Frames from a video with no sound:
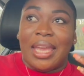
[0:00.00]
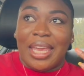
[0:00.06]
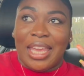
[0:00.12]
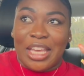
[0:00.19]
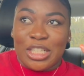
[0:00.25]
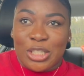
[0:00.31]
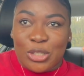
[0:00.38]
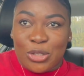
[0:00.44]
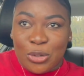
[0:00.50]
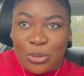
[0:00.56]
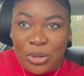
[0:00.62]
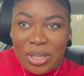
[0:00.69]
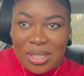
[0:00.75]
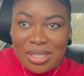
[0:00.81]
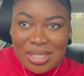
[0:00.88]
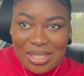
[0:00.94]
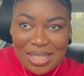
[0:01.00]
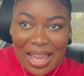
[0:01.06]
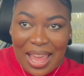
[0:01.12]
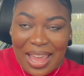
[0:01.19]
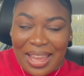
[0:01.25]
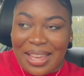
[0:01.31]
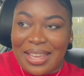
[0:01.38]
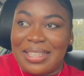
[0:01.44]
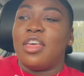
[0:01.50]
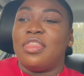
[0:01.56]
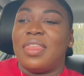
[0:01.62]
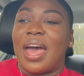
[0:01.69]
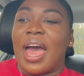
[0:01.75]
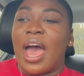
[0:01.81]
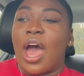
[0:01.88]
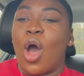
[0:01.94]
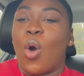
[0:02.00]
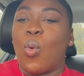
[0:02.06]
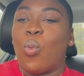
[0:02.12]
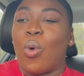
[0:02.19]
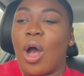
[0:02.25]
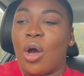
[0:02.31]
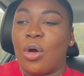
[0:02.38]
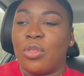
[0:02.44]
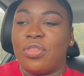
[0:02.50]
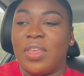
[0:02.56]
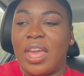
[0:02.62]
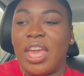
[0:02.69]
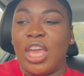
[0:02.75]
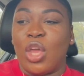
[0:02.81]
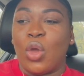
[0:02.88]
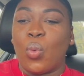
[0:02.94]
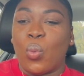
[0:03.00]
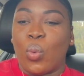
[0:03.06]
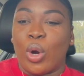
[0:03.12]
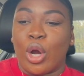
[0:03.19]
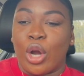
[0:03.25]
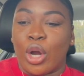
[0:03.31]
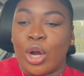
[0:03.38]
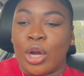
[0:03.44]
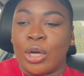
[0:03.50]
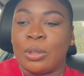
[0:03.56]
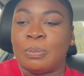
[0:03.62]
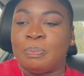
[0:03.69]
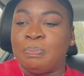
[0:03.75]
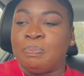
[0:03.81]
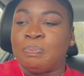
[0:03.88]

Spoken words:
History says that while they were